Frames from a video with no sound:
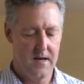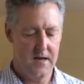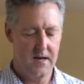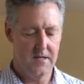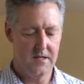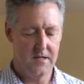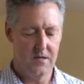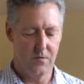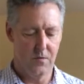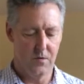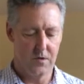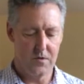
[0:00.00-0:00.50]
And
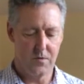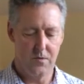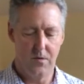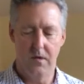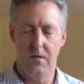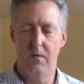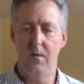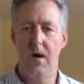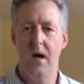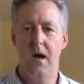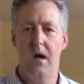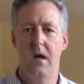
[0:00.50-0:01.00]
that actually
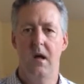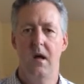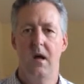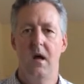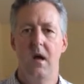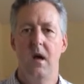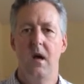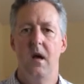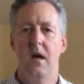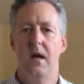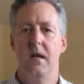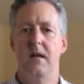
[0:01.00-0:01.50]
works really
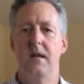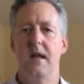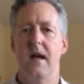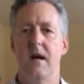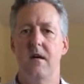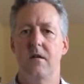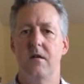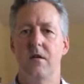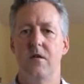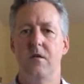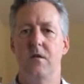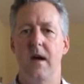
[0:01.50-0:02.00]
well, and
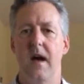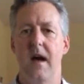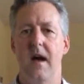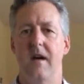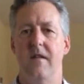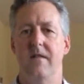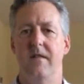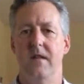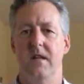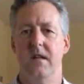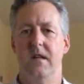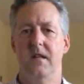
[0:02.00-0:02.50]
now you
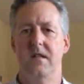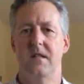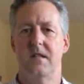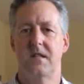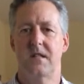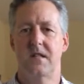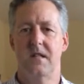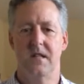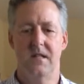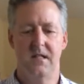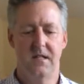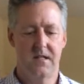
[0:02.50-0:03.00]
have an
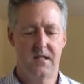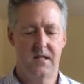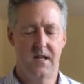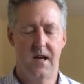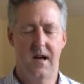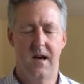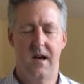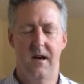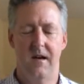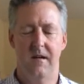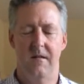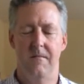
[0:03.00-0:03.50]

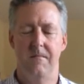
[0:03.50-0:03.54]
instant